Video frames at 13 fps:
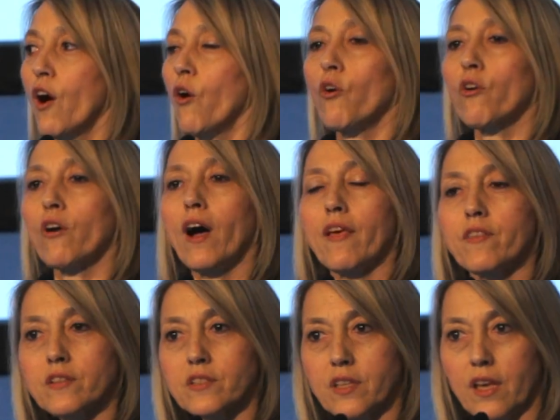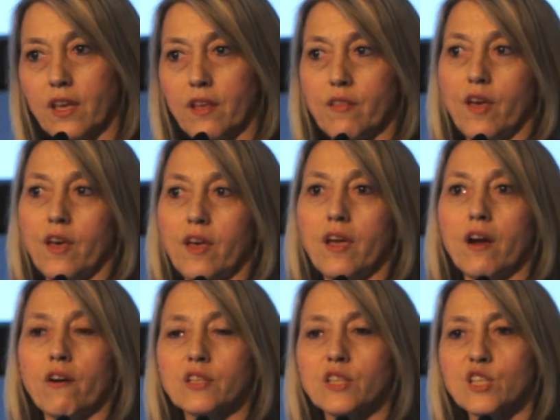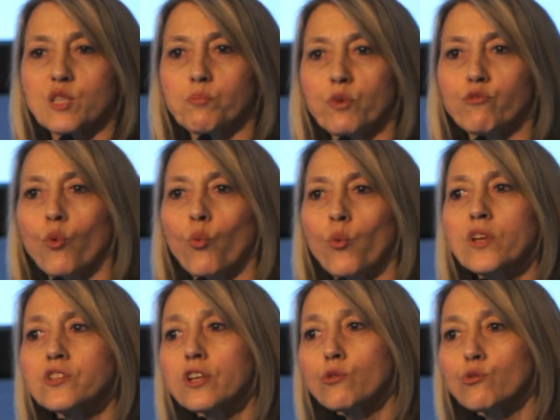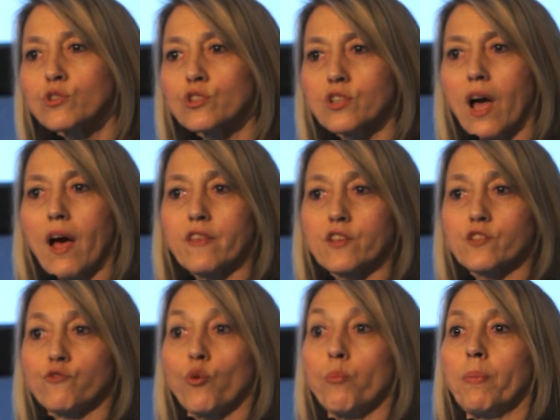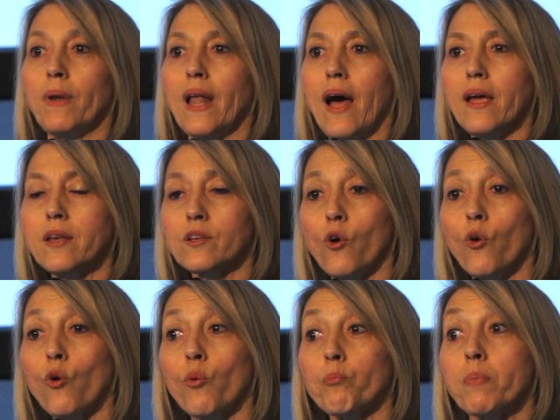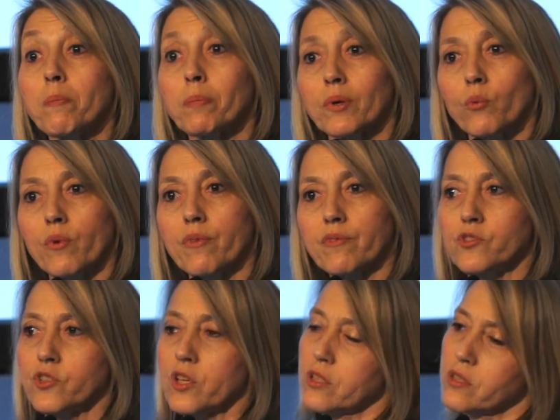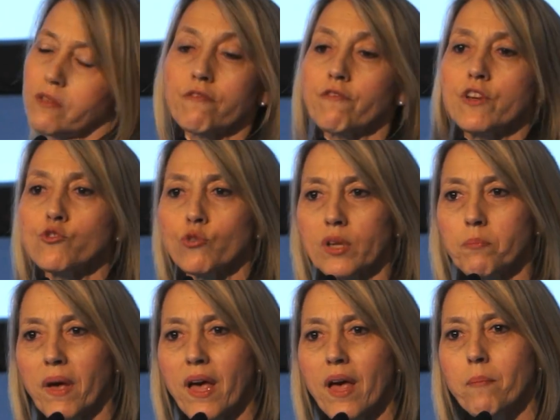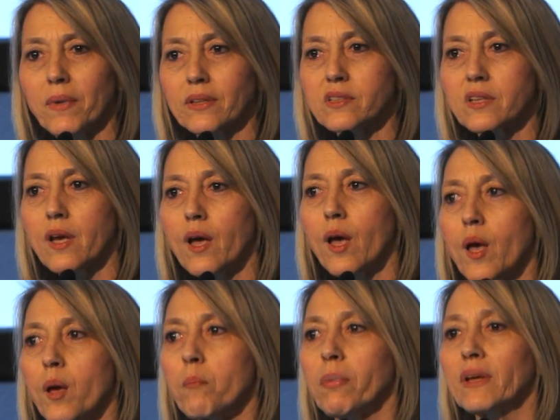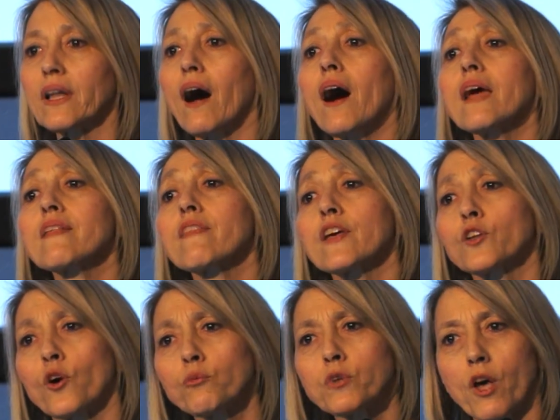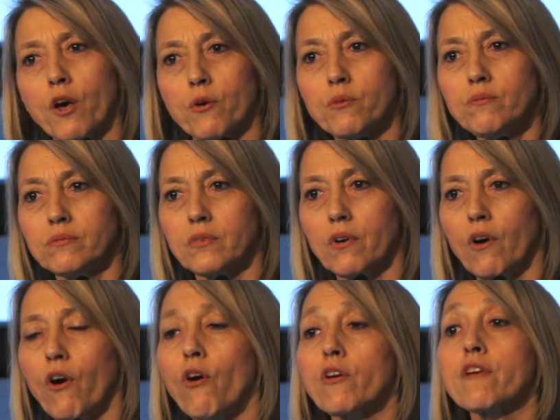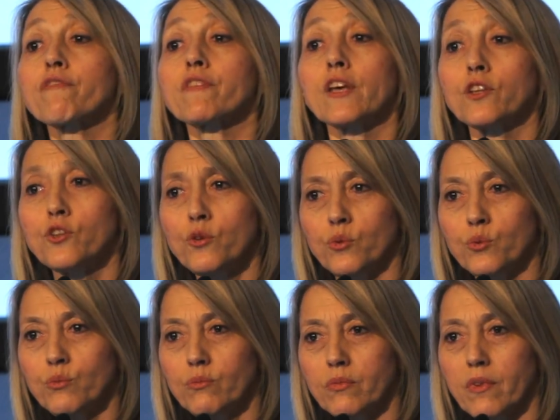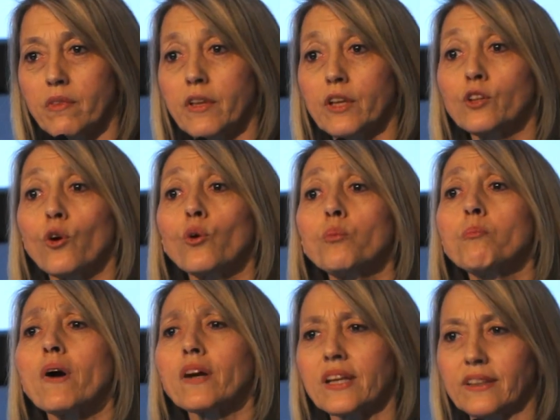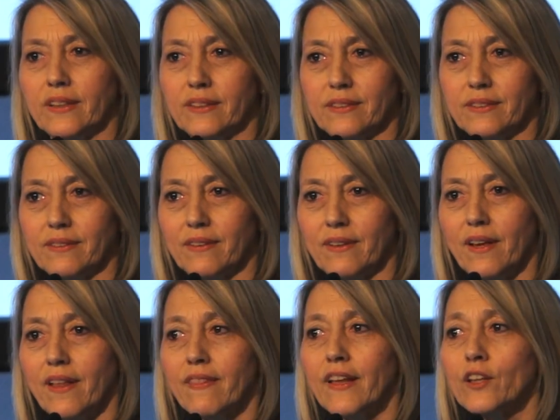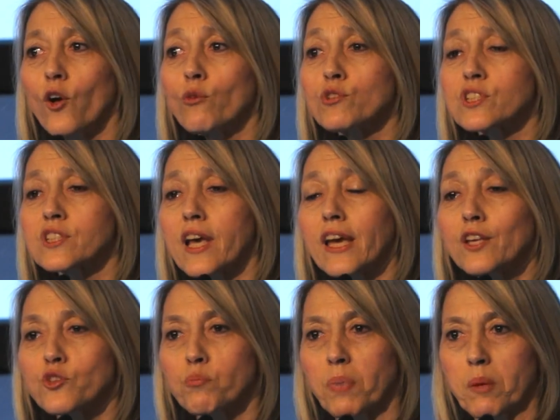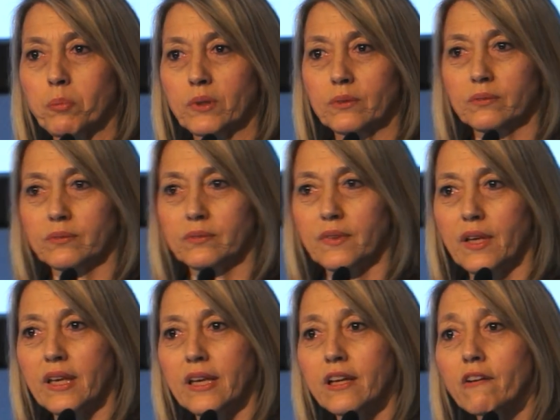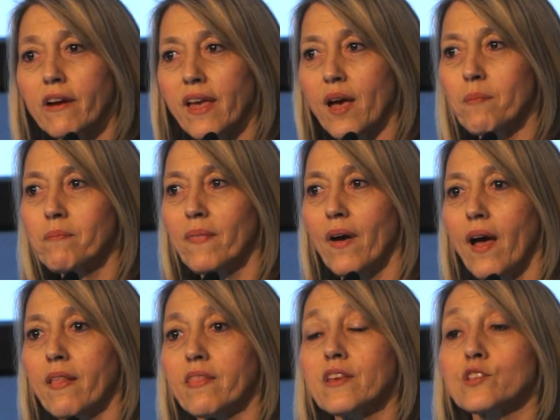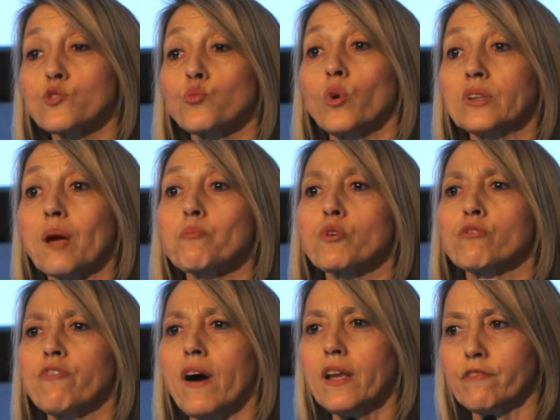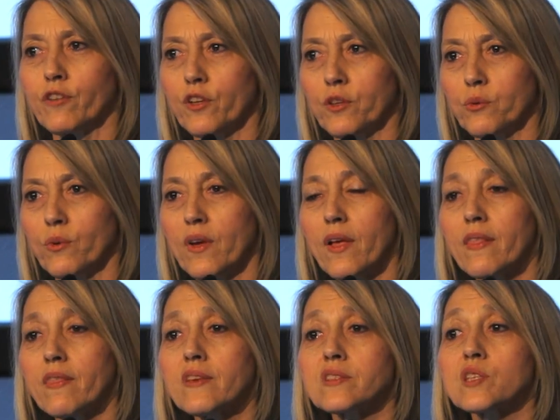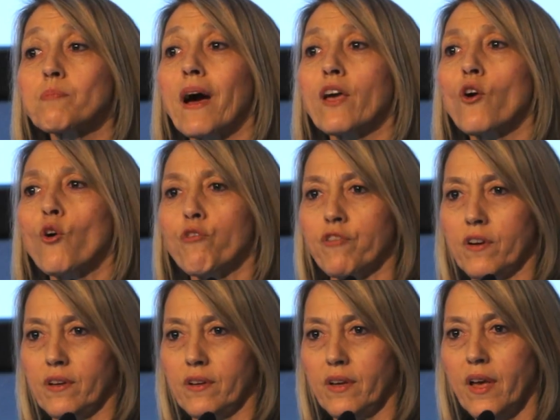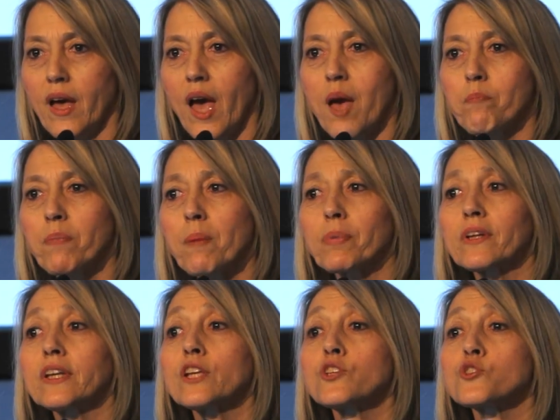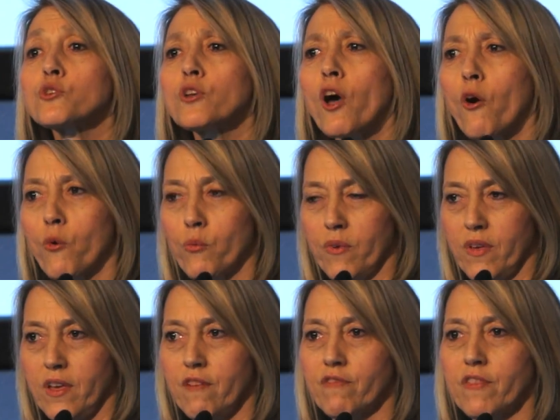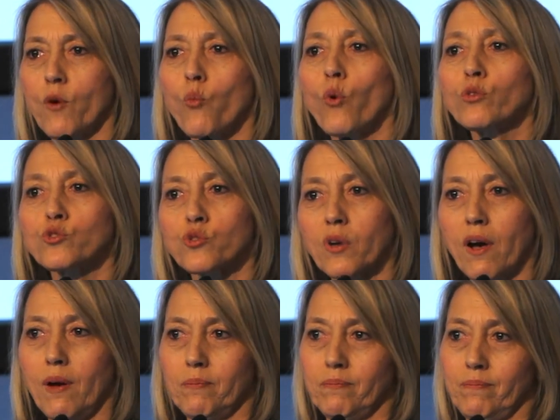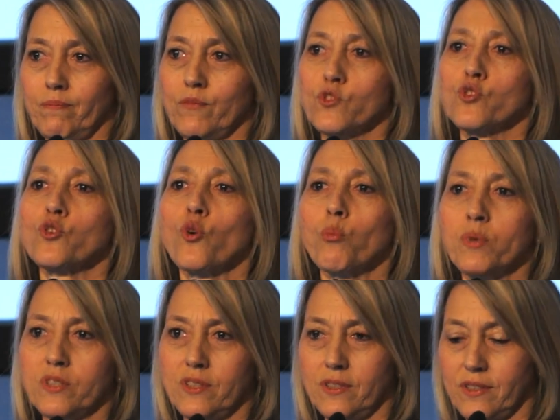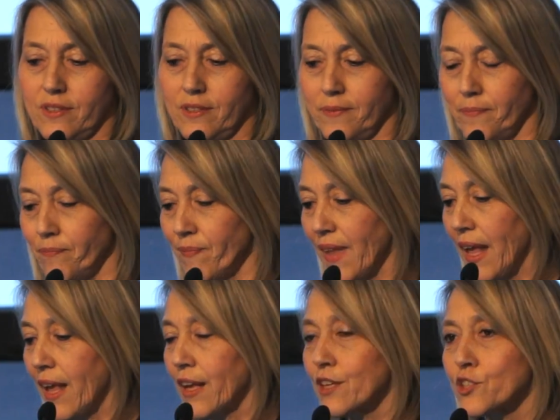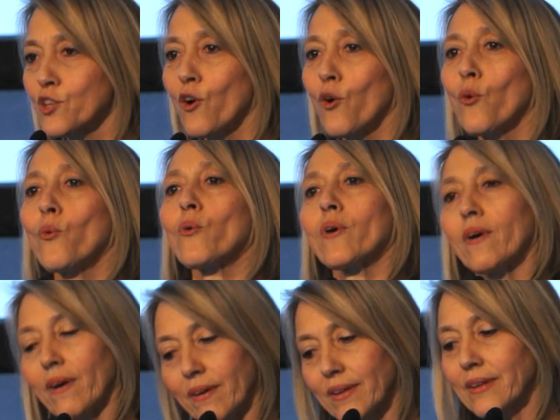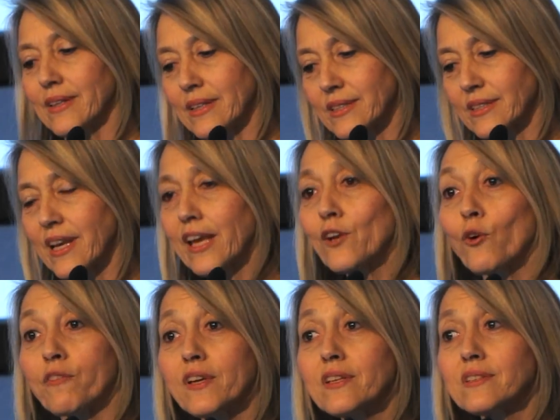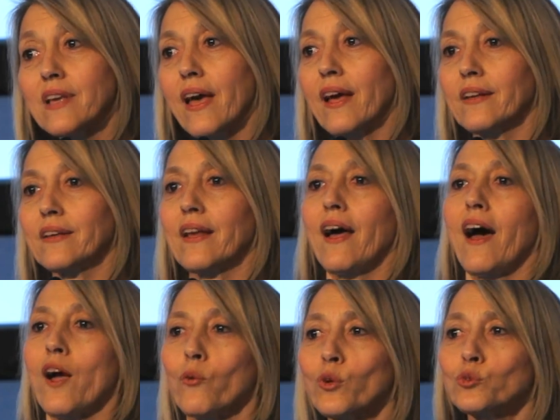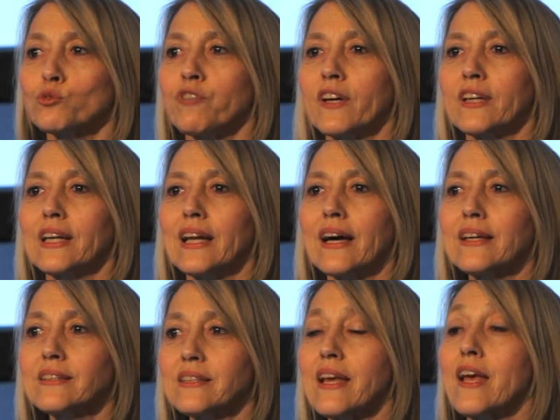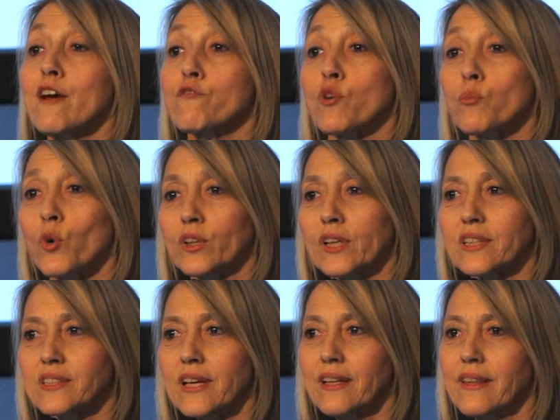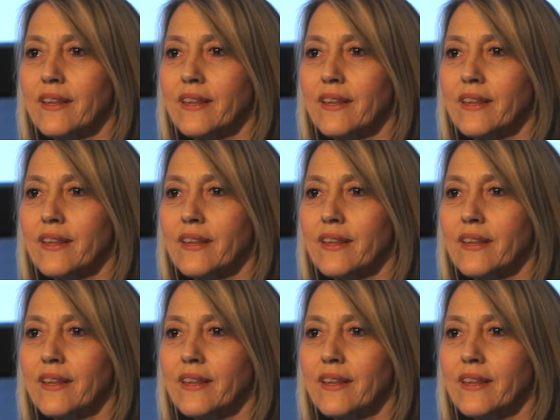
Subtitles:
or others, they are accessible for wheelchair users, others for blind or people with just visual impairments. But either they don't know, or if they do, they don't market it. They don't say to people, here I am, and this is what I provide for you. This is my offer. And people need to know if they want to come to your business. So, saying all this, and I want to finalize from what I said,